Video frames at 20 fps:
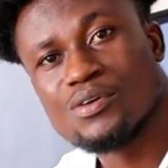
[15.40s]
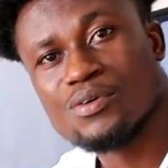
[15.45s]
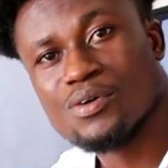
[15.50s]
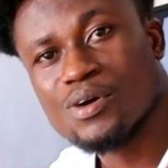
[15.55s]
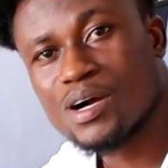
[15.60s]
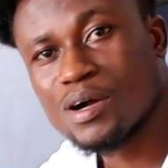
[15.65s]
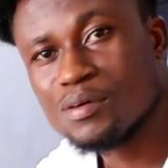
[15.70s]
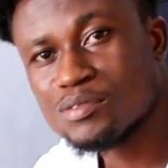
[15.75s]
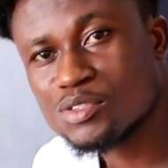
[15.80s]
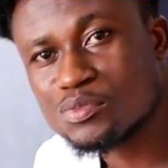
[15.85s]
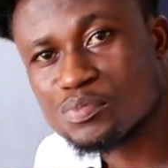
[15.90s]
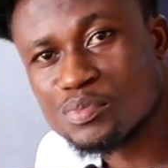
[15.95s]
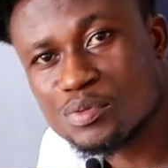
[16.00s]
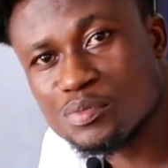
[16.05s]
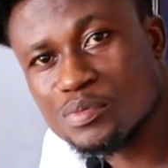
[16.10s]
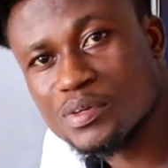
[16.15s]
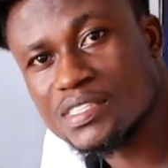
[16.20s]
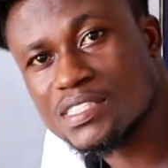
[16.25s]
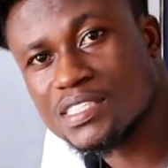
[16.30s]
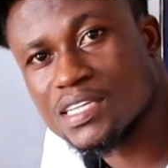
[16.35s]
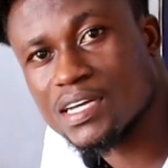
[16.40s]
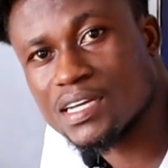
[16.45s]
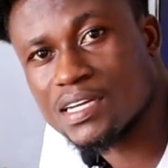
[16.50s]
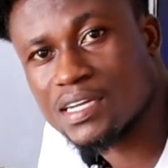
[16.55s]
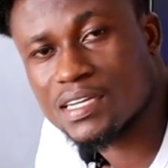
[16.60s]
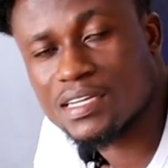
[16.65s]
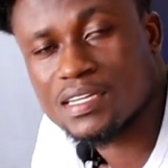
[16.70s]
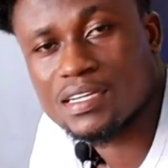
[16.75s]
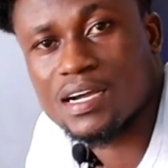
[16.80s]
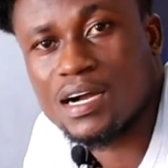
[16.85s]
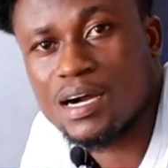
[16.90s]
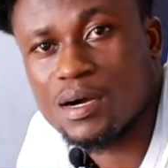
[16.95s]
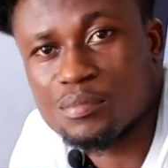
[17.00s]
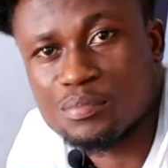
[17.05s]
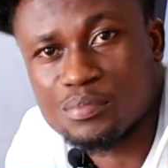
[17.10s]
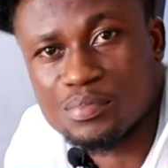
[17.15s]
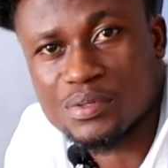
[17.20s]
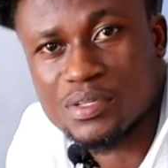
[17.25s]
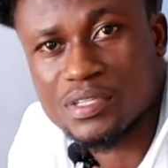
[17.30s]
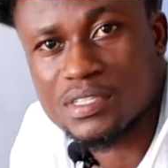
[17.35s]
Welcome to Pbteck.
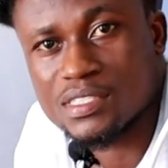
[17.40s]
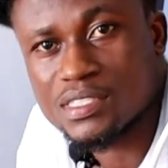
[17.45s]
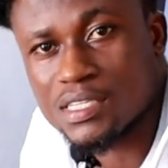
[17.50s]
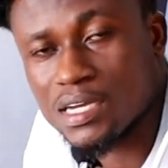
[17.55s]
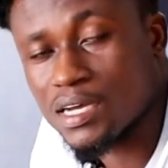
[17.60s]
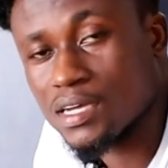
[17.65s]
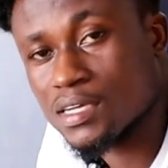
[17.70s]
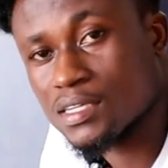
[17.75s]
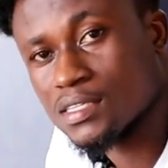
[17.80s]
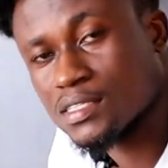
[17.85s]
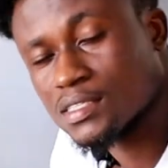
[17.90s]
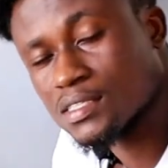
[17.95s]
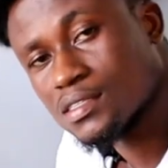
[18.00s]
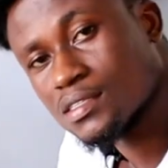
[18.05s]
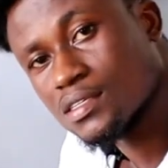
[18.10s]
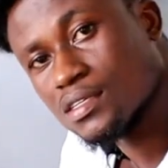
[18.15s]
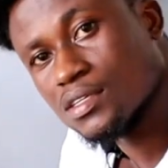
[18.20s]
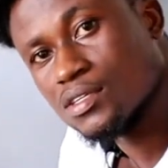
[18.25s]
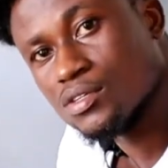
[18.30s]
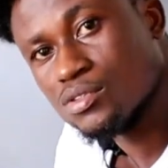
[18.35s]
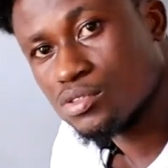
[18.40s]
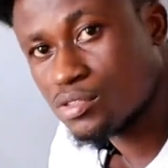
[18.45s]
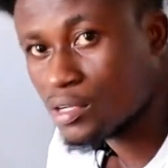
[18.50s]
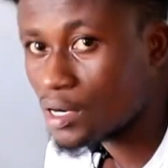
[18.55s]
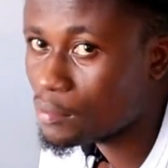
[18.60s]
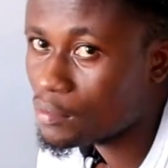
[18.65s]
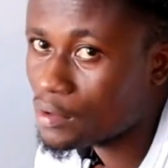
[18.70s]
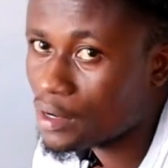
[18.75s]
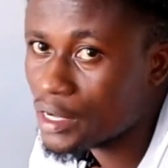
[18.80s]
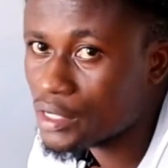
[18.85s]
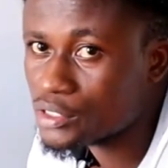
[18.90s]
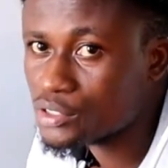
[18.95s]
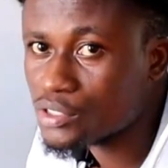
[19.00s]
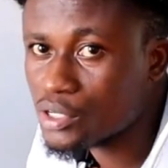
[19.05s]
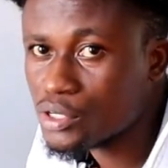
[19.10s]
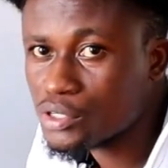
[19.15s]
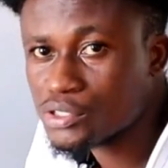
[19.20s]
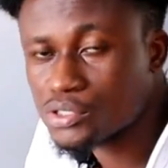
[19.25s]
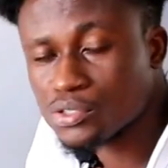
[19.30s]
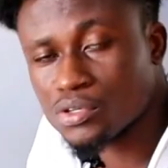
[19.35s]
I'm Prince, and today I'm gonna
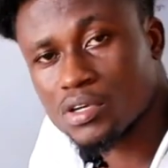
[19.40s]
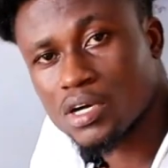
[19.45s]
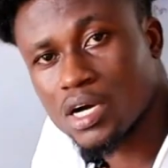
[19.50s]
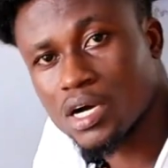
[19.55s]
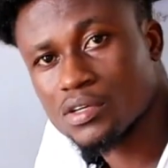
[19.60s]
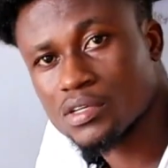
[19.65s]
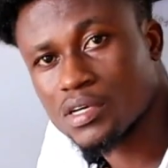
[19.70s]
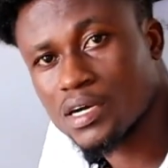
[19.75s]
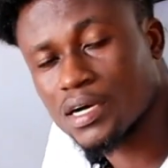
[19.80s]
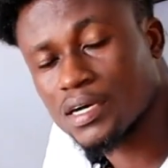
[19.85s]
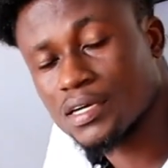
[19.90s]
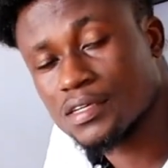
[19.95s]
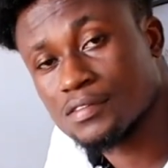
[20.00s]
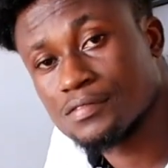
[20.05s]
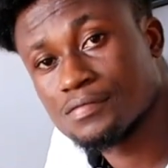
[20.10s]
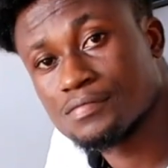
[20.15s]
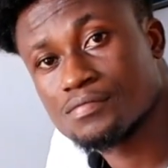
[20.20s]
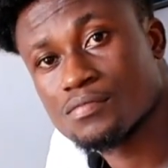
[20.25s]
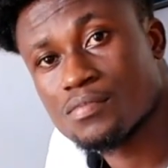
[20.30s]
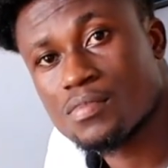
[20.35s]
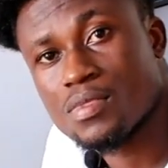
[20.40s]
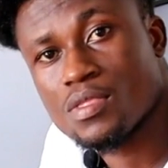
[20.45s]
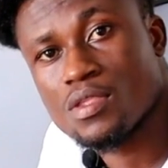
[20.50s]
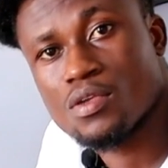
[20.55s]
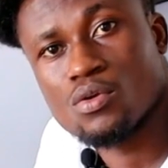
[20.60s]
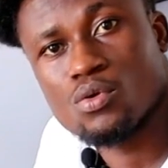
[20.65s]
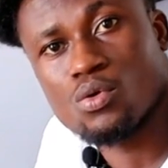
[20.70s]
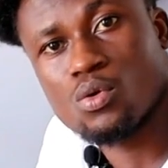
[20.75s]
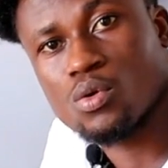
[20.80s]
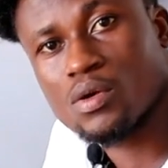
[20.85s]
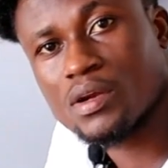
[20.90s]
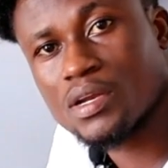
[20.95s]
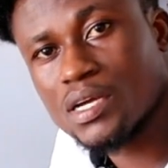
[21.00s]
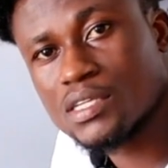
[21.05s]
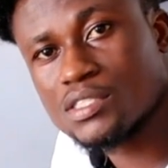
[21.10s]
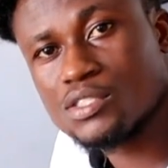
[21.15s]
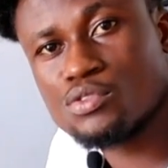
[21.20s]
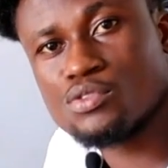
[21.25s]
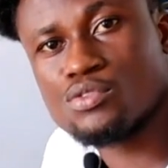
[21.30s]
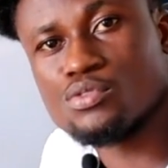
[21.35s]
actually show you how you can
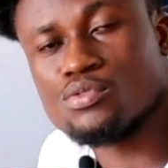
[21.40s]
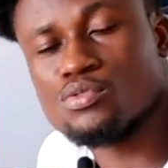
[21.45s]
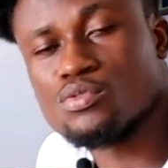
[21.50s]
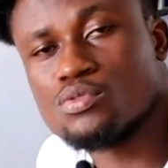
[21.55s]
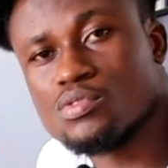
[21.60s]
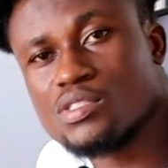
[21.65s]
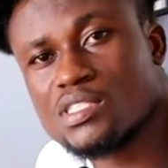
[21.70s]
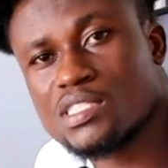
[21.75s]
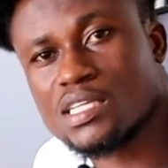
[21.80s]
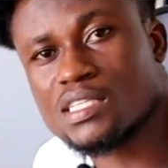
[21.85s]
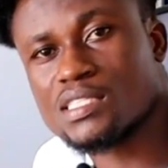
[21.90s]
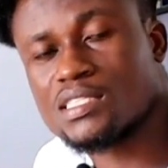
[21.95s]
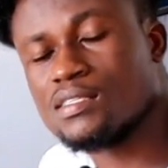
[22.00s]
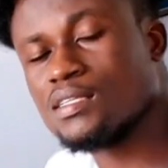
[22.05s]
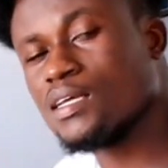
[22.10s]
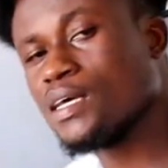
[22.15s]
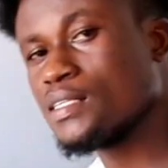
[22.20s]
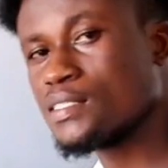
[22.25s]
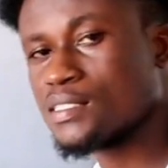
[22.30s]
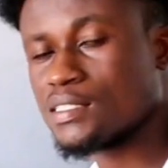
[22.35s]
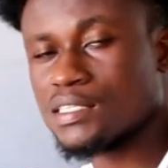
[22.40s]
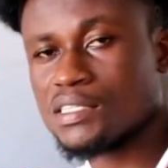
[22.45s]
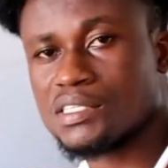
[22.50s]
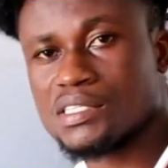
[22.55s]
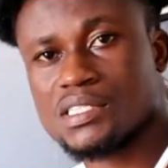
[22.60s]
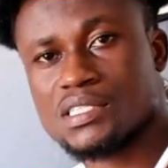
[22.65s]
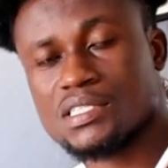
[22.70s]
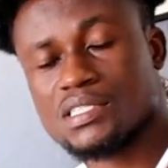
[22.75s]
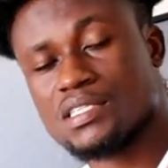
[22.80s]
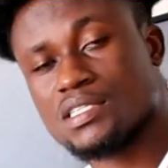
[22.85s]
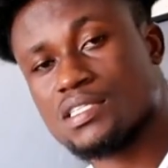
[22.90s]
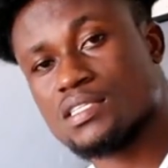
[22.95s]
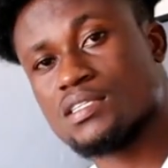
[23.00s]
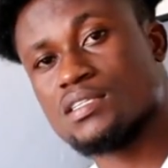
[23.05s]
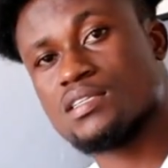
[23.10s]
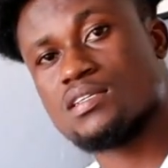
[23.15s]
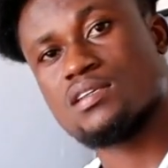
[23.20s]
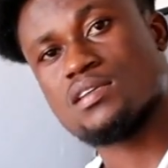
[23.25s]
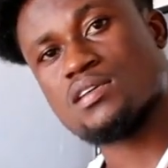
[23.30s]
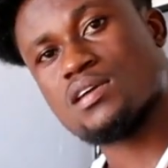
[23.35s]
connect two satellite dishes,
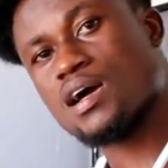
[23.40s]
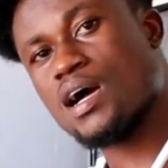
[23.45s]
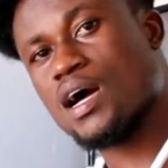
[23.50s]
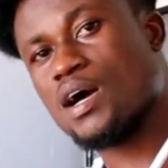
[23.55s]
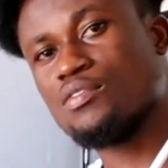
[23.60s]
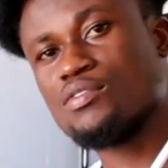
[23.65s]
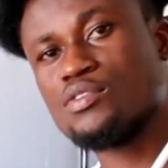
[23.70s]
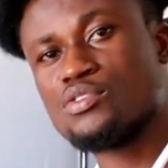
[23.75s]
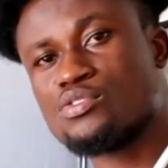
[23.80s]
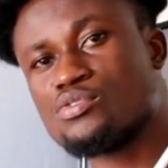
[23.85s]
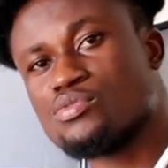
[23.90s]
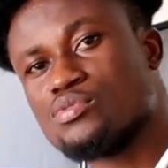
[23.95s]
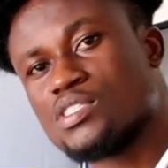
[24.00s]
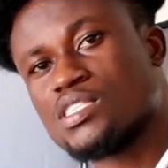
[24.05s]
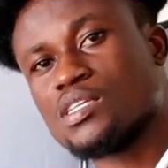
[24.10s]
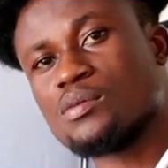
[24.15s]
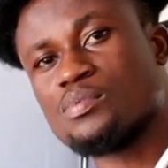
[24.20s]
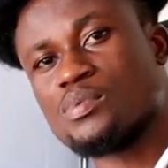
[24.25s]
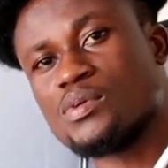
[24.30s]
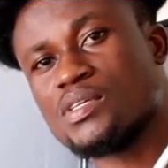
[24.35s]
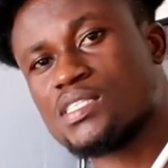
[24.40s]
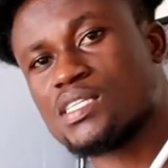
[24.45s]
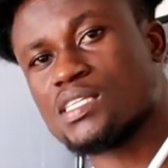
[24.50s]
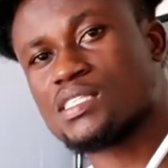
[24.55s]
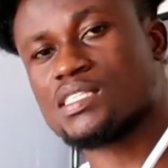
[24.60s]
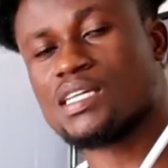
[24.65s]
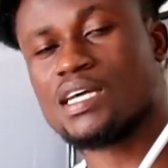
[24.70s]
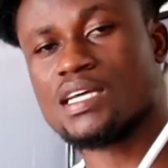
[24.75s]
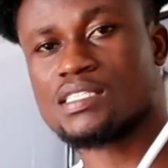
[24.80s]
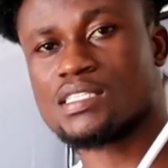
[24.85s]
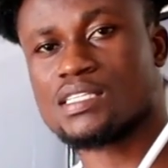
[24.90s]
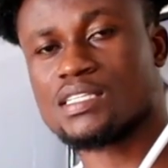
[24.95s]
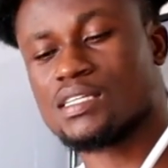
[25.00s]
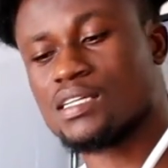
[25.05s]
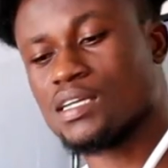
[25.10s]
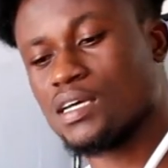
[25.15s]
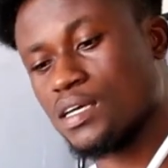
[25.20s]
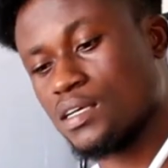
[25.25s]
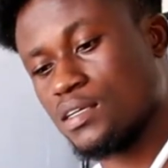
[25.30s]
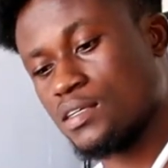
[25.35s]
having two separate satellite
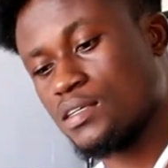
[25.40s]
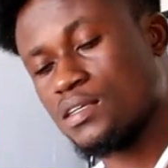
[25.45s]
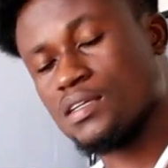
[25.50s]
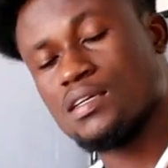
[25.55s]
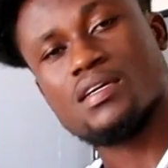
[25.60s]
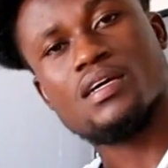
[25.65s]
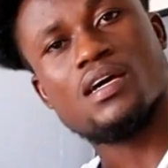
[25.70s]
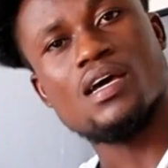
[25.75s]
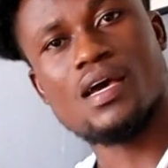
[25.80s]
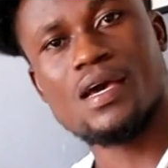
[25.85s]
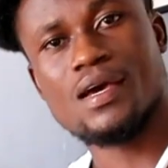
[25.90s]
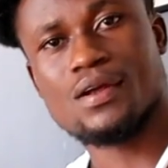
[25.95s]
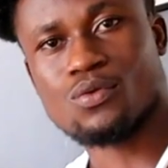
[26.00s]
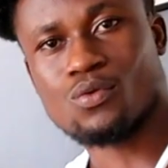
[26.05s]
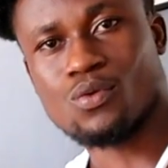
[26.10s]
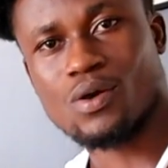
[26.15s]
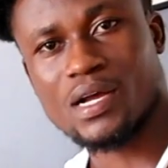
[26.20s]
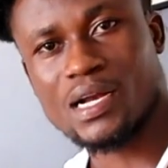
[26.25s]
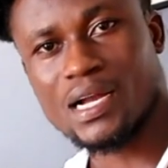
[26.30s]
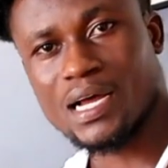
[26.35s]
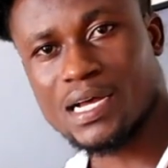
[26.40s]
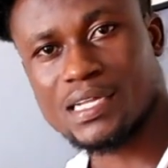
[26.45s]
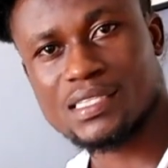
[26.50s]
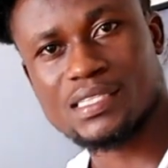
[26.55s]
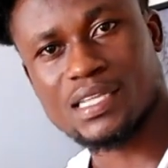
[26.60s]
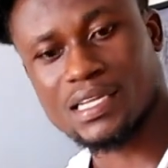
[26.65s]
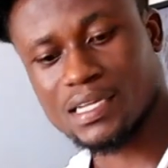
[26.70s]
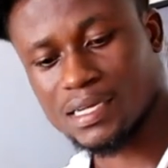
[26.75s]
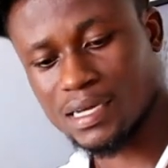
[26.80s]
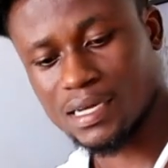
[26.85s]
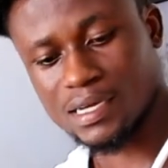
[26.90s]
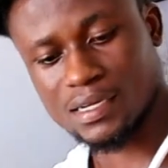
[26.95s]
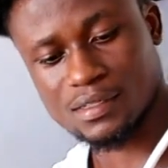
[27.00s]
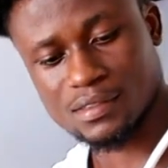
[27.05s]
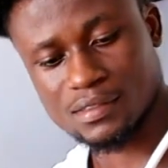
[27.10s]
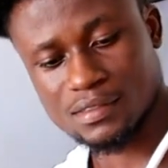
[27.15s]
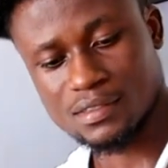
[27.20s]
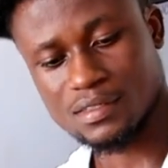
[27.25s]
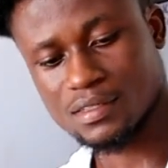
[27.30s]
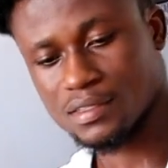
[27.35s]
signal and one antenna.
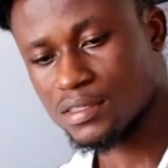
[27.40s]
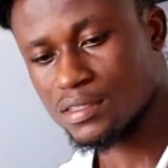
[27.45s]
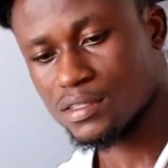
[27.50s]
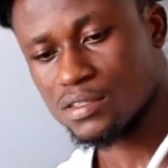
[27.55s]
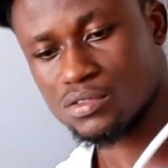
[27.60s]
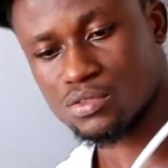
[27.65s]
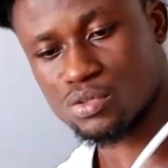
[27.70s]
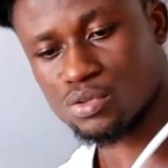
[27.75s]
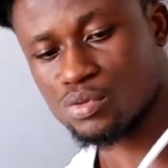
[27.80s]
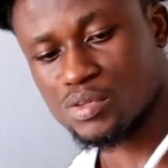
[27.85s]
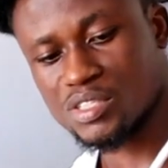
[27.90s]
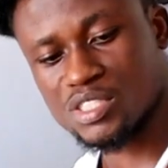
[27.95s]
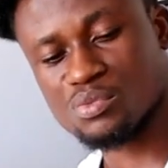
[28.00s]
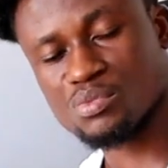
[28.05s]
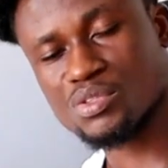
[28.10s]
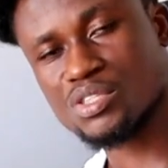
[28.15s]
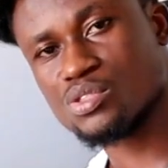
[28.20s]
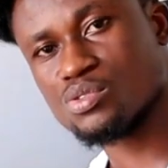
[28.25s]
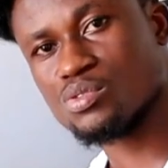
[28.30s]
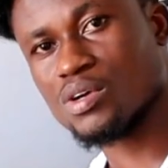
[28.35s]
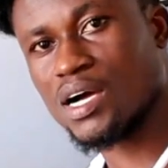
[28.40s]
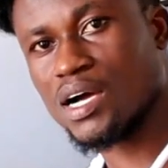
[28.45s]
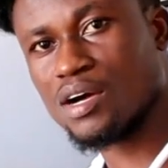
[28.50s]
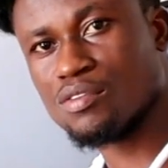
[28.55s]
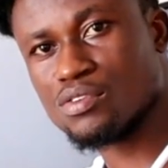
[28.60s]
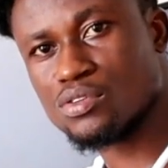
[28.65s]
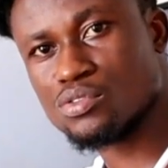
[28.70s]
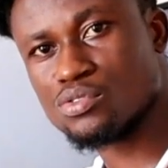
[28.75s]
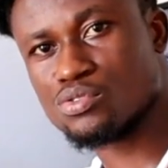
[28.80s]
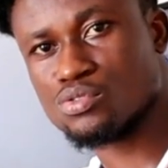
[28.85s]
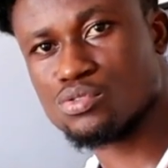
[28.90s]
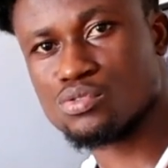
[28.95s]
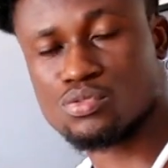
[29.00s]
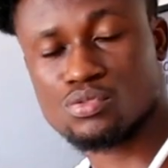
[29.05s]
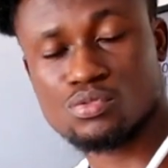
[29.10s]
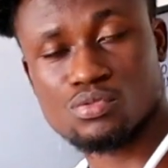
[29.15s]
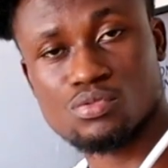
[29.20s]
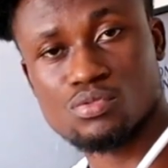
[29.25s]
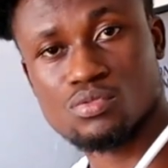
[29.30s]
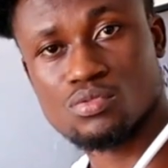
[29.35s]
So which means you are having
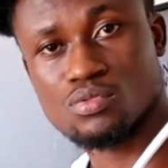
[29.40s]
two